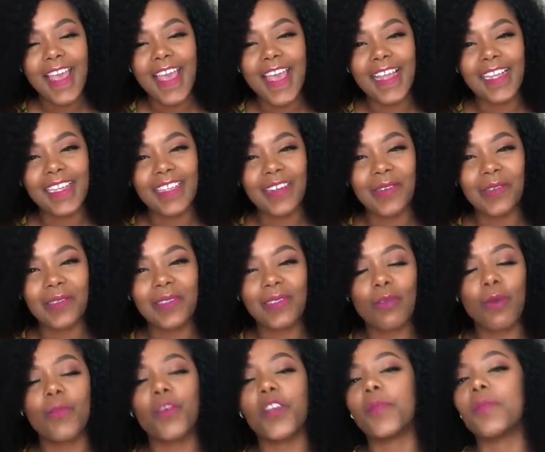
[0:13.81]
And
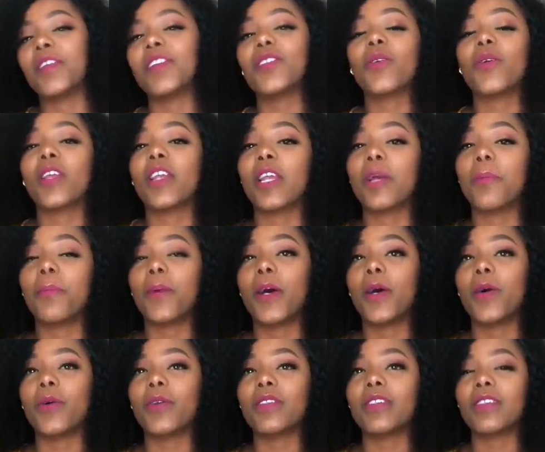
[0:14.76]
also, I'm gonna be talking
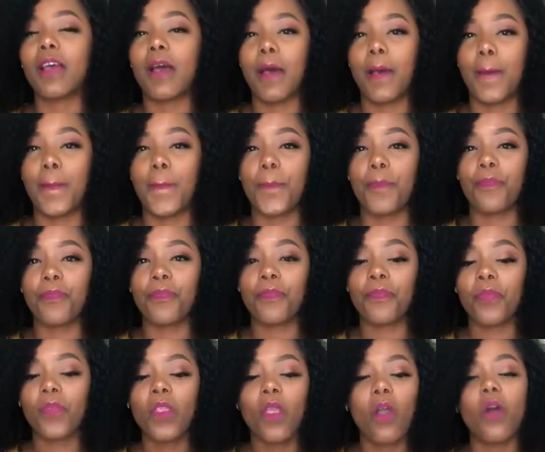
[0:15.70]
about
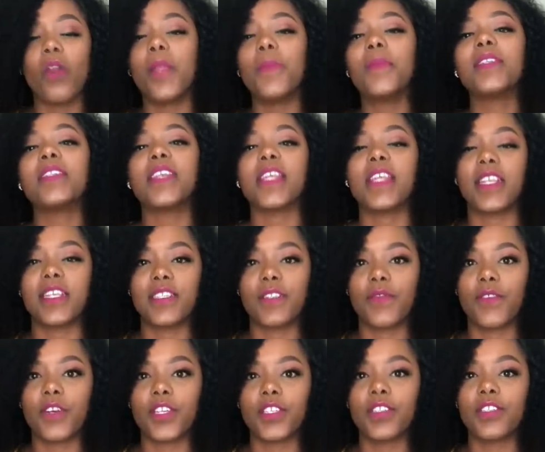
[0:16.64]
let me say
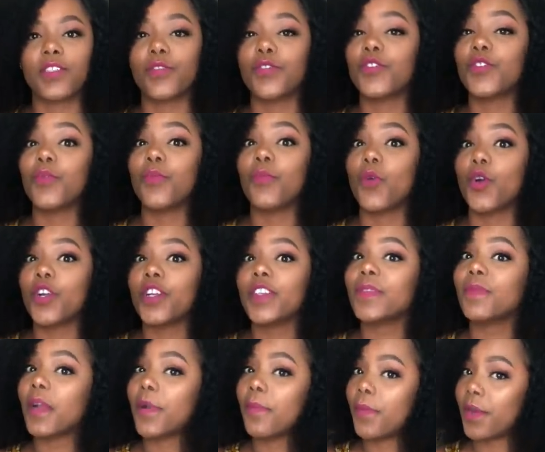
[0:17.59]
this first. So tomorrow
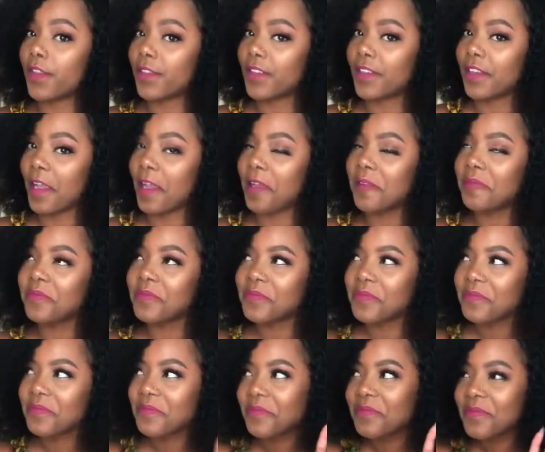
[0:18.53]
is my birthday.
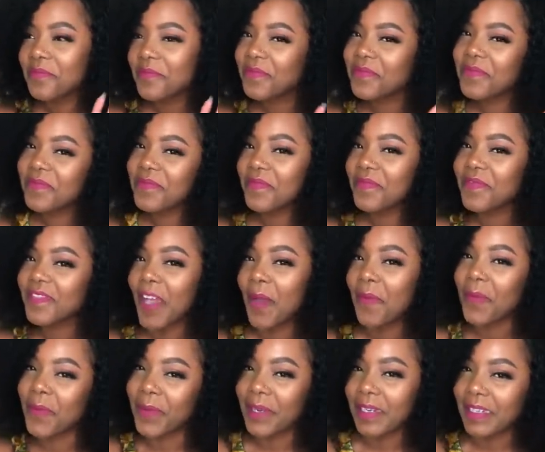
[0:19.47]

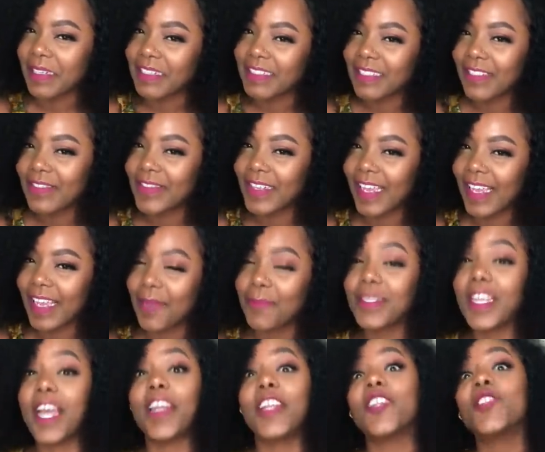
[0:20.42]
Happy birthday to me.
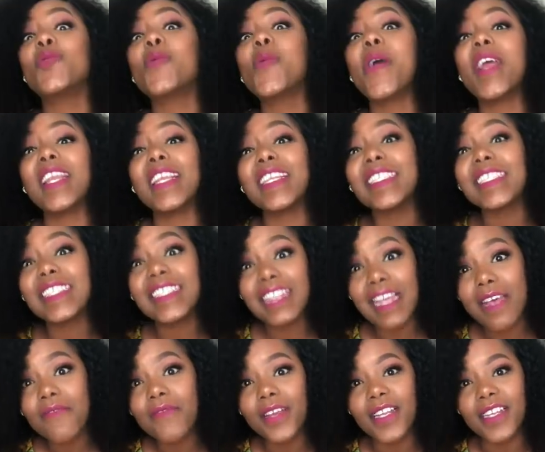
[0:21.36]
I'm turning
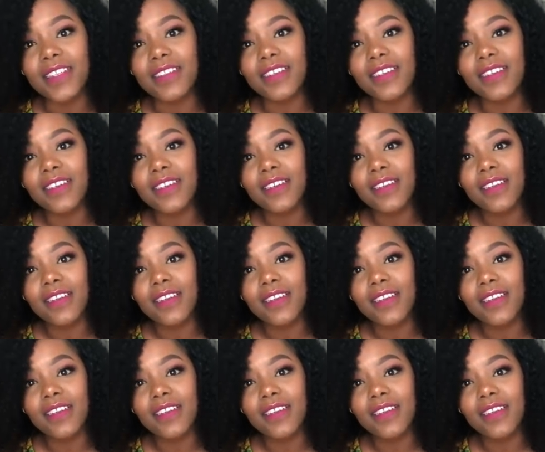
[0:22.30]
27.